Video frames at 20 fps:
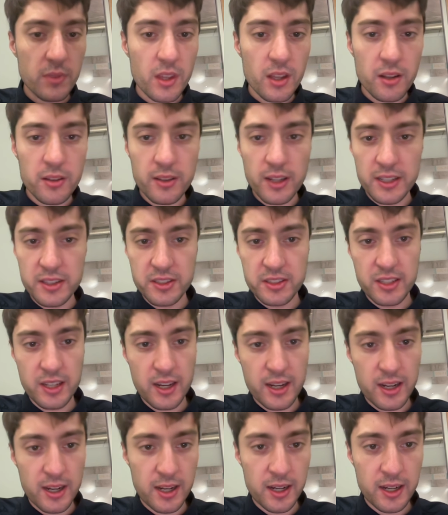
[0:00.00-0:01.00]
let's
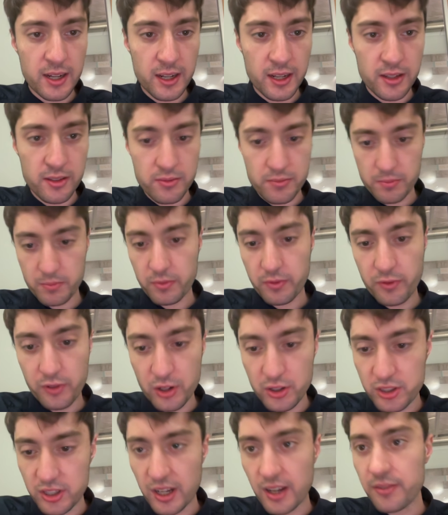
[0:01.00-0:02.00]

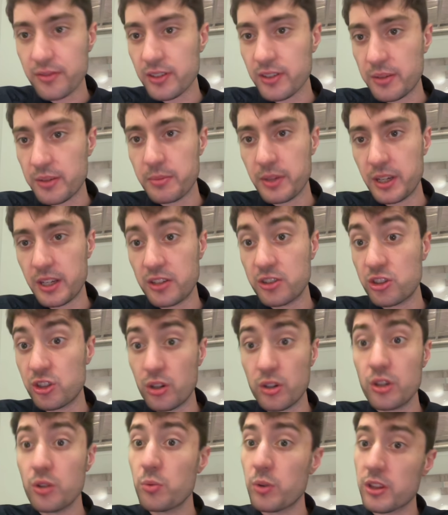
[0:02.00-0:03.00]
first off, let me show
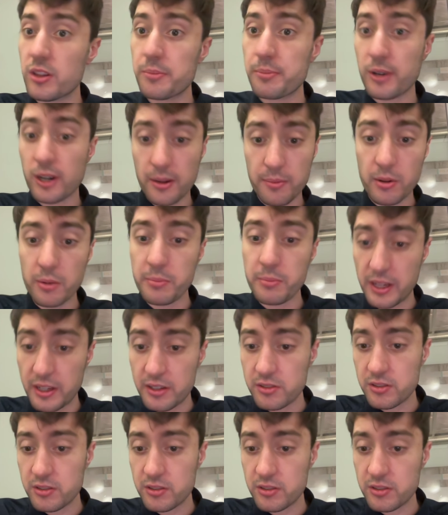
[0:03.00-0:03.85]
you what the problem is.